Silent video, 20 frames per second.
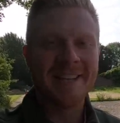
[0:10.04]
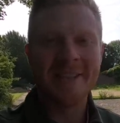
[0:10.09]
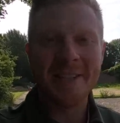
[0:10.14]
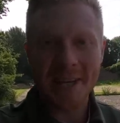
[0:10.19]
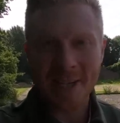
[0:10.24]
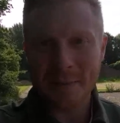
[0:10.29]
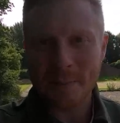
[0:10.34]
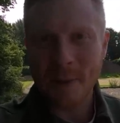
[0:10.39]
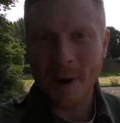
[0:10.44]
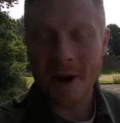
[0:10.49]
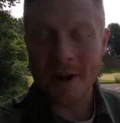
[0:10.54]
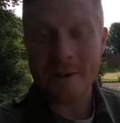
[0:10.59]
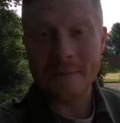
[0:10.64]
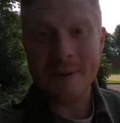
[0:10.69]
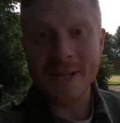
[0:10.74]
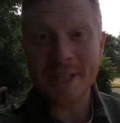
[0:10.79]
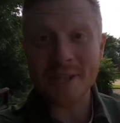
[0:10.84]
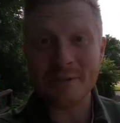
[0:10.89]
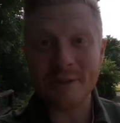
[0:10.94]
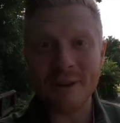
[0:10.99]
That is part of the
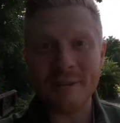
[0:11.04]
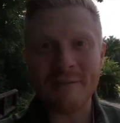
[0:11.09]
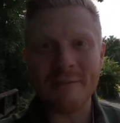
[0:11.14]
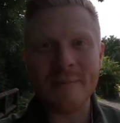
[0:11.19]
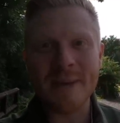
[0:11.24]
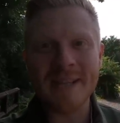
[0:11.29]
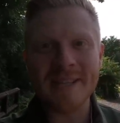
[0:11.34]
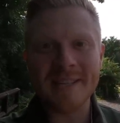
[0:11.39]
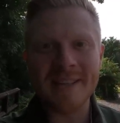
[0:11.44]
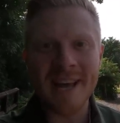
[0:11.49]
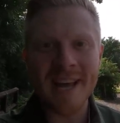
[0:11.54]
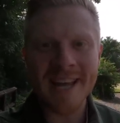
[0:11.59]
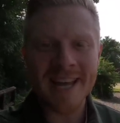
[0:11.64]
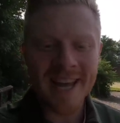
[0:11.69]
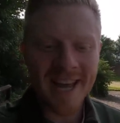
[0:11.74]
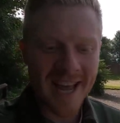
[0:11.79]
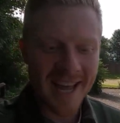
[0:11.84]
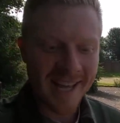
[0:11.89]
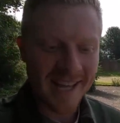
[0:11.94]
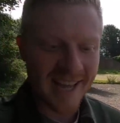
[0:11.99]
mystery for me today
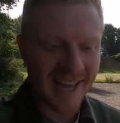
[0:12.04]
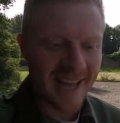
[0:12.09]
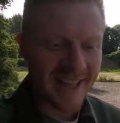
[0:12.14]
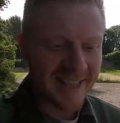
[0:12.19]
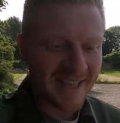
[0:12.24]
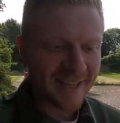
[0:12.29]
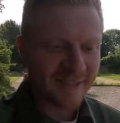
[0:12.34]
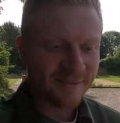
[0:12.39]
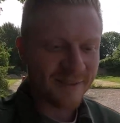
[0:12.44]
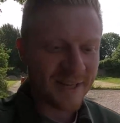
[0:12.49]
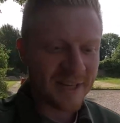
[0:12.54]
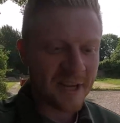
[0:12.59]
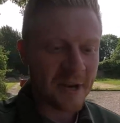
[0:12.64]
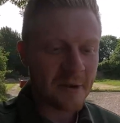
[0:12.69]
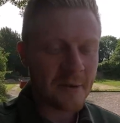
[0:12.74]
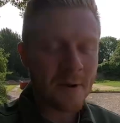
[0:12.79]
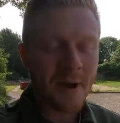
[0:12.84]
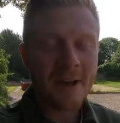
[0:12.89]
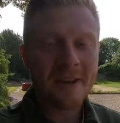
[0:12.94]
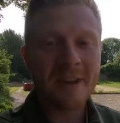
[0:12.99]
in this
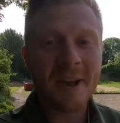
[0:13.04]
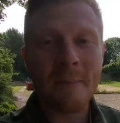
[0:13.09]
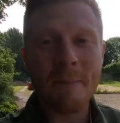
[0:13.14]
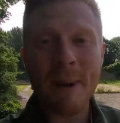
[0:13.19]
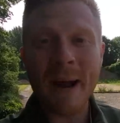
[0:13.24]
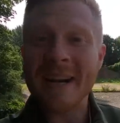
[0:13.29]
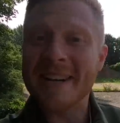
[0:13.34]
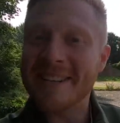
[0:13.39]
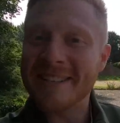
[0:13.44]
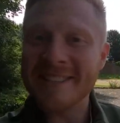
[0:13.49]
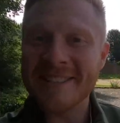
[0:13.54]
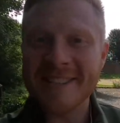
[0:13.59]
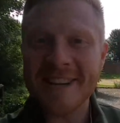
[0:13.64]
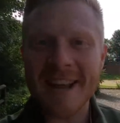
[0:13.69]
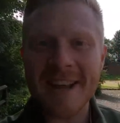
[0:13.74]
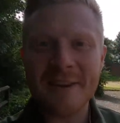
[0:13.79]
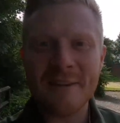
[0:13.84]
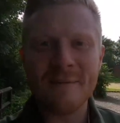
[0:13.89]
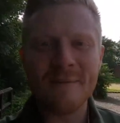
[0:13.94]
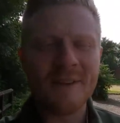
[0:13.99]
video. Abandoned
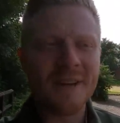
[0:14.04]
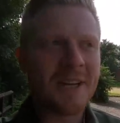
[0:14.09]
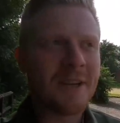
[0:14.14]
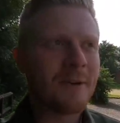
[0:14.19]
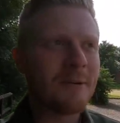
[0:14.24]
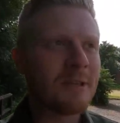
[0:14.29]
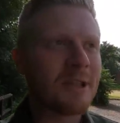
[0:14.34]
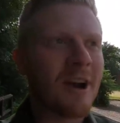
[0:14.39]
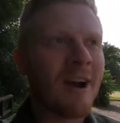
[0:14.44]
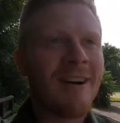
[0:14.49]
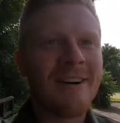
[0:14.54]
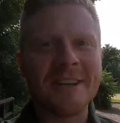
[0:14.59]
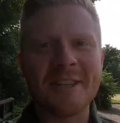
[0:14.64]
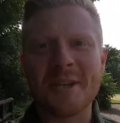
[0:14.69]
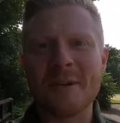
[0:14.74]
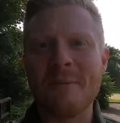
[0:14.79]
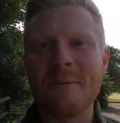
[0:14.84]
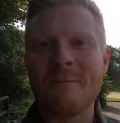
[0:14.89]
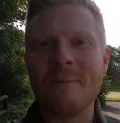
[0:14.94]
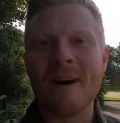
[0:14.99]
stadium videos are
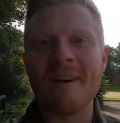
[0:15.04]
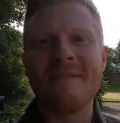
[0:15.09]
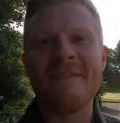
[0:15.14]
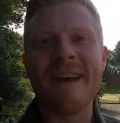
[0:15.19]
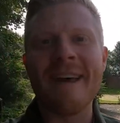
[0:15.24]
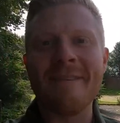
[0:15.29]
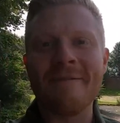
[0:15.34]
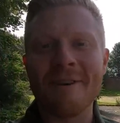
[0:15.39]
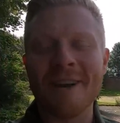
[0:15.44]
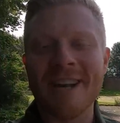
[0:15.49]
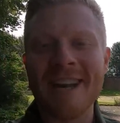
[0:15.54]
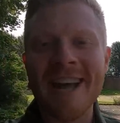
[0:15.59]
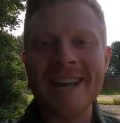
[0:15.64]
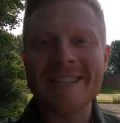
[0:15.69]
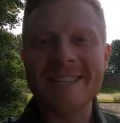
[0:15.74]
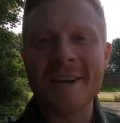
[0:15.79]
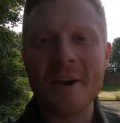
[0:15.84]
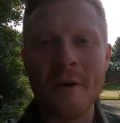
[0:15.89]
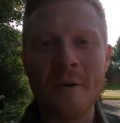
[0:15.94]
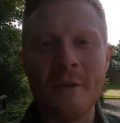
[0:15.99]
some of my favourite.
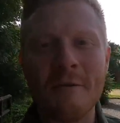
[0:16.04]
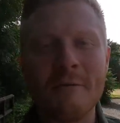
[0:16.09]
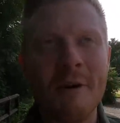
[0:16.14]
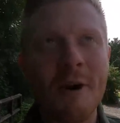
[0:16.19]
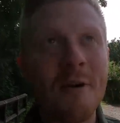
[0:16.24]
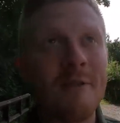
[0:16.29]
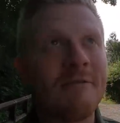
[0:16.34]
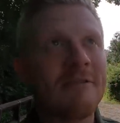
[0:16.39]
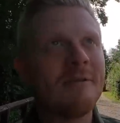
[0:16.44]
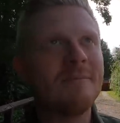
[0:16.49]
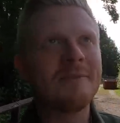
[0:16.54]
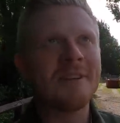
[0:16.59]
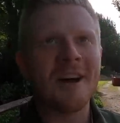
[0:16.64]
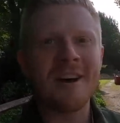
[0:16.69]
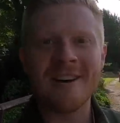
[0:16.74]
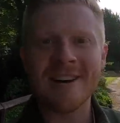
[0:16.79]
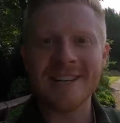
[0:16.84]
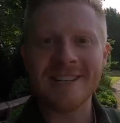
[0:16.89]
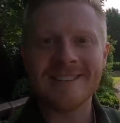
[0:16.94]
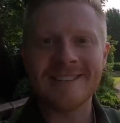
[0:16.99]
Let's get on the road from
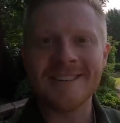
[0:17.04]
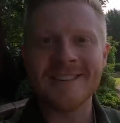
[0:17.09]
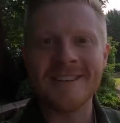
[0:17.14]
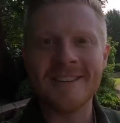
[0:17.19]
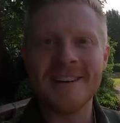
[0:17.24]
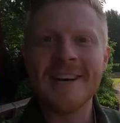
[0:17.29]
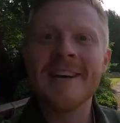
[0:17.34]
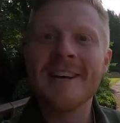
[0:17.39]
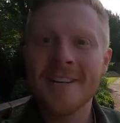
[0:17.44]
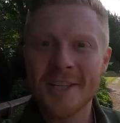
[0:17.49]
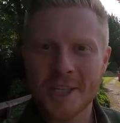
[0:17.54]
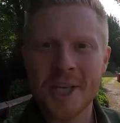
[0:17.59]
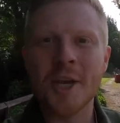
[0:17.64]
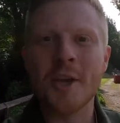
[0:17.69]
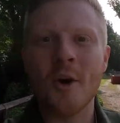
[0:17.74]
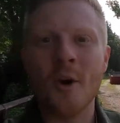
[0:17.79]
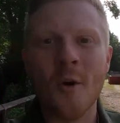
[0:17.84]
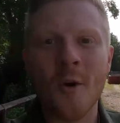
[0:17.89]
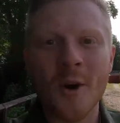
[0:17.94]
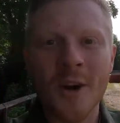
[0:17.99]
Darlington to
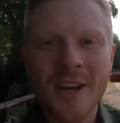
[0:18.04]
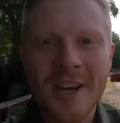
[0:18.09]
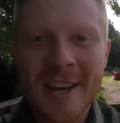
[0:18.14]
York.